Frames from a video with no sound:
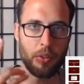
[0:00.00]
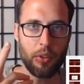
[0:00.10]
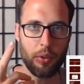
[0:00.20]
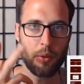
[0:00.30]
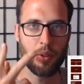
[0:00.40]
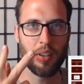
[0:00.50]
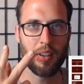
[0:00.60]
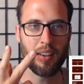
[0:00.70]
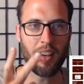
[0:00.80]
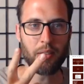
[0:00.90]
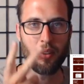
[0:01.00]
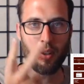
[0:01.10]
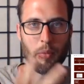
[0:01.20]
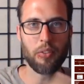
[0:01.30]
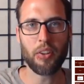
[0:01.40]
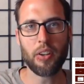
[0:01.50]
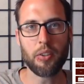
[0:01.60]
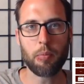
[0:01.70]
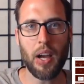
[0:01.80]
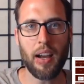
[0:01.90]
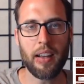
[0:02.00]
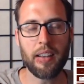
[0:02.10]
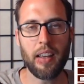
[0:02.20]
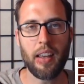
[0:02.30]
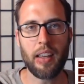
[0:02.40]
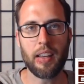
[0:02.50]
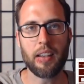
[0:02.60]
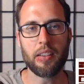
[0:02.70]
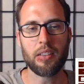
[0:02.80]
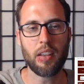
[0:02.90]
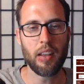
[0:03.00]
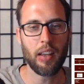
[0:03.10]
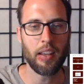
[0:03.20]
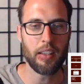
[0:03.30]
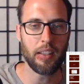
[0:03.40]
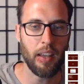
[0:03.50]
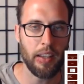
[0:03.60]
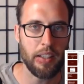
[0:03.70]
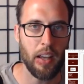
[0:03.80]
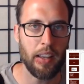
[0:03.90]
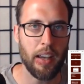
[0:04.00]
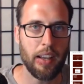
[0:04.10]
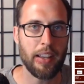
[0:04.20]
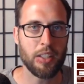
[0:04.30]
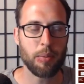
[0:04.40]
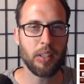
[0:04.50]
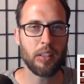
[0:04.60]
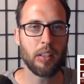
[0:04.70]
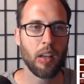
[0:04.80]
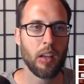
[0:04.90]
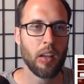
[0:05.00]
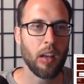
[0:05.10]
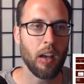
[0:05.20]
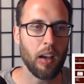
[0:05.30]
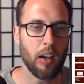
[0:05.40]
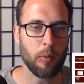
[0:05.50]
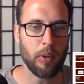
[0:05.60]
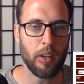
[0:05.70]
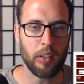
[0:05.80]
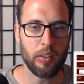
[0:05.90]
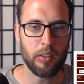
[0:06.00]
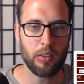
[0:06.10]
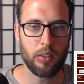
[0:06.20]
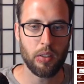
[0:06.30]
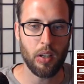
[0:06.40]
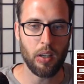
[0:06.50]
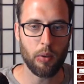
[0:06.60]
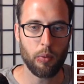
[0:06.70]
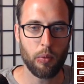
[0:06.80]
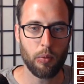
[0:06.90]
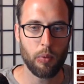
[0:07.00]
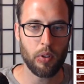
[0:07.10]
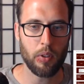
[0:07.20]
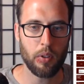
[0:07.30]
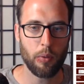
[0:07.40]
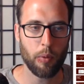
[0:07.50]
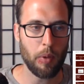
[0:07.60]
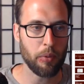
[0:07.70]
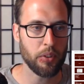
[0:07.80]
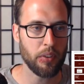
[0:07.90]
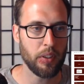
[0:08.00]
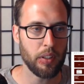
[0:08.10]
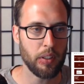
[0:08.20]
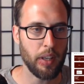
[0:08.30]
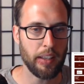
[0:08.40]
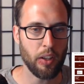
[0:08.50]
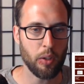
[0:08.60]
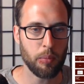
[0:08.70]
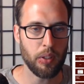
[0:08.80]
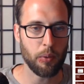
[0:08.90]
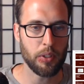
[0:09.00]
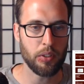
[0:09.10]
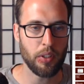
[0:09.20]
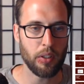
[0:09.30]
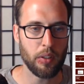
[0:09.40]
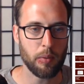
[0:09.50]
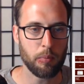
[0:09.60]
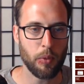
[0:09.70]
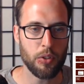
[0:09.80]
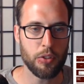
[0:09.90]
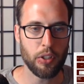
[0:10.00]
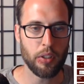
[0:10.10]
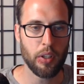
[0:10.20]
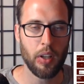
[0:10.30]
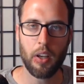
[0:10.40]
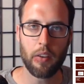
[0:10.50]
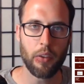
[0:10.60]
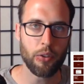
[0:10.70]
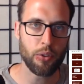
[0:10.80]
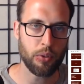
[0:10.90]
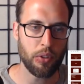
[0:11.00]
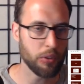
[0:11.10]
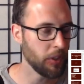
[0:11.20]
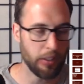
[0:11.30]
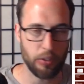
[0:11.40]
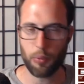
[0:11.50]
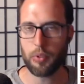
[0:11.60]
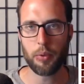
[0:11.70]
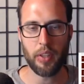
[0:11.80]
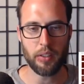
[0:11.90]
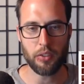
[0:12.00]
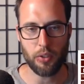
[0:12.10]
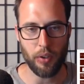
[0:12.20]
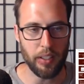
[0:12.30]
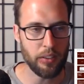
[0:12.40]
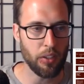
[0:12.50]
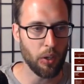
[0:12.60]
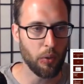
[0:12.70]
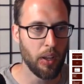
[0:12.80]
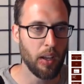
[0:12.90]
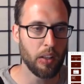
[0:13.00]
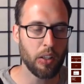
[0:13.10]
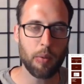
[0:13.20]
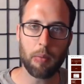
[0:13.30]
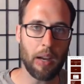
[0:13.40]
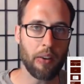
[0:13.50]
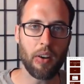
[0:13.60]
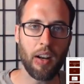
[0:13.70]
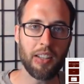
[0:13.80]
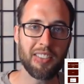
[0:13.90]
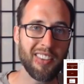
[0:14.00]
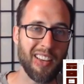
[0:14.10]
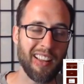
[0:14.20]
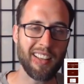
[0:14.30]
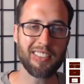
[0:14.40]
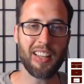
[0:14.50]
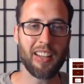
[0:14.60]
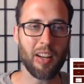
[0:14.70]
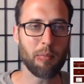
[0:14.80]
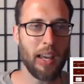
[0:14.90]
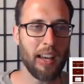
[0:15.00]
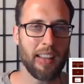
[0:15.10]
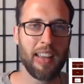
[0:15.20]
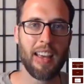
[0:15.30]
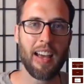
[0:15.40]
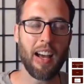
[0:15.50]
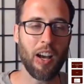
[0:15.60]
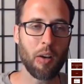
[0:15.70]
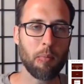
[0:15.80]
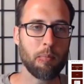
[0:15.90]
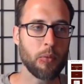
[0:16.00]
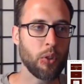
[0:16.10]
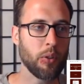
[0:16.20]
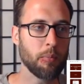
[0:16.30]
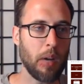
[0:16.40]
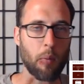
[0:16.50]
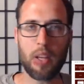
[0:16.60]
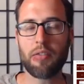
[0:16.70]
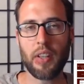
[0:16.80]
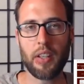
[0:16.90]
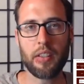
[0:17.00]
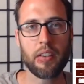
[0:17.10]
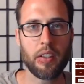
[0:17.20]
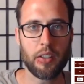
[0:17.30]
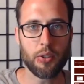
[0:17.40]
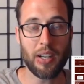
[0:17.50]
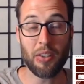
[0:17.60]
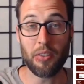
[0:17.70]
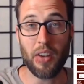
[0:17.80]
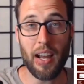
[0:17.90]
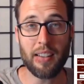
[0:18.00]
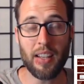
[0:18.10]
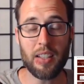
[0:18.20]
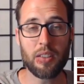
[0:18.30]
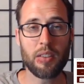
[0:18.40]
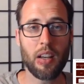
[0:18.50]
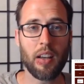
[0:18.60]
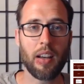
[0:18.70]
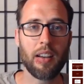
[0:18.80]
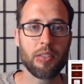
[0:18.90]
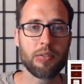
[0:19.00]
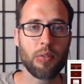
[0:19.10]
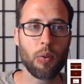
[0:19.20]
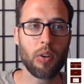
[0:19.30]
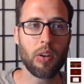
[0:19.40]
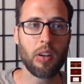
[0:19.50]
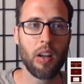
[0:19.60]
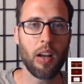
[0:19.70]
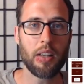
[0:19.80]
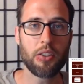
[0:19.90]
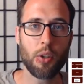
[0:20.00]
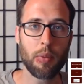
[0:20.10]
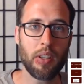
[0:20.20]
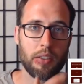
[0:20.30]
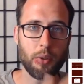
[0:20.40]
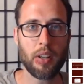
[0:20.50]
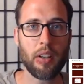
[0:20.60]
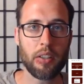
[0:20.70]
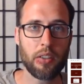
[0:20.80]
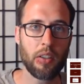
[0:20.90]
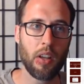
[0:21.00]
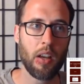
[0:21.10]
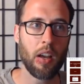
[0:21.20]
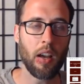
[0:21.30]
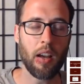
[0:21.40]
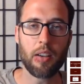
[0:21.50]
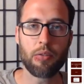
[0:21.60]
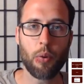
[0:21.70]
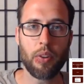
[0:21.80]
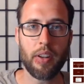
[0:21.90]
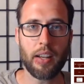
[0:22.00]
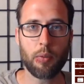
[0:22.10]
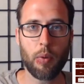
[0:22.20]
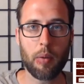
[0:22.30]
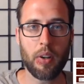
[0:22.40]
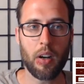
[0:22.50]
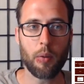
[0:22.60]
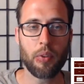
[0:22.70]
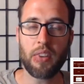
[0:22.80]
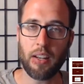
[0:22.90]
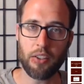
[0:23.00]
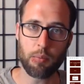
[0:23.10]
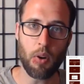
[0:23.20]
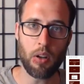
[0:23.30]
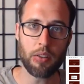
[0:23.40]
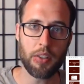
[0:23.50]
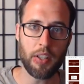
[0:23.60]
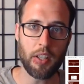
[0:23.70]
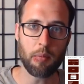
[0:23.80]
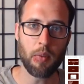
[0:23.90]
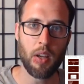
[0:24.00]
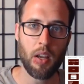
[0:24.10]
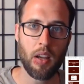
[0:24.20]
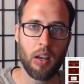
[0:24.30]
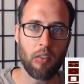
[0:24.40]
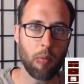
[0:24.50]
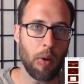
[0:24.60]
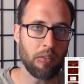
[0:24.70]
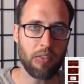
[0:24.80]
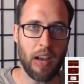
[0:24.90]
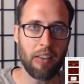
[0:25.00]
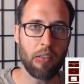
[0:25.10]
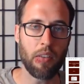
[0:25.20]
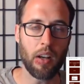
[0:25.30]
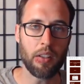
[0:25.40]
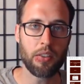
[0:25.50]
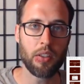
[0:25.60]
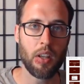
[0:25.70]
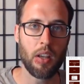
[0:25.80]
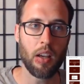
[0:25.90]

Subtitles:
2 for a number of years, PI and AIHP, and we're members of the ALP, which is their merger of those 2 associations, which we think is great. So a little bit about us. Like I said, I'm Matt. My wife is the director of content for us. She'll be joining us for the next webinar, and we've got a small team of about 5 of us